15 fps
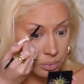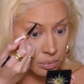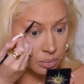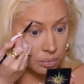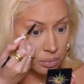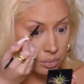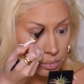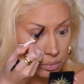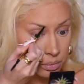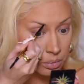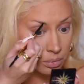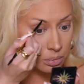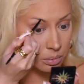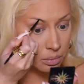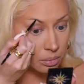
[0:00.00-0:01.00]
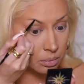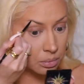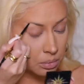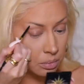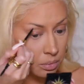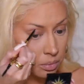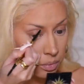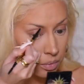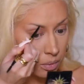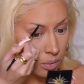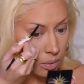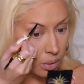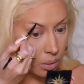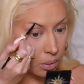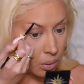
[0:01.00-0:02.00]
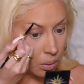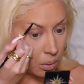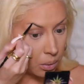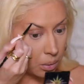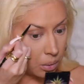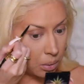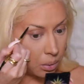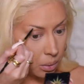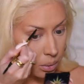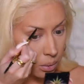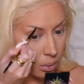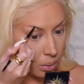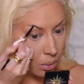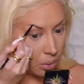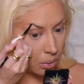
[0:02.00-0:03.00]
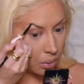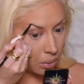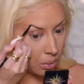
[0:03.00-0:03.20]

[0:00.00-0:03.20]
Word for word: the deepest. Ooh,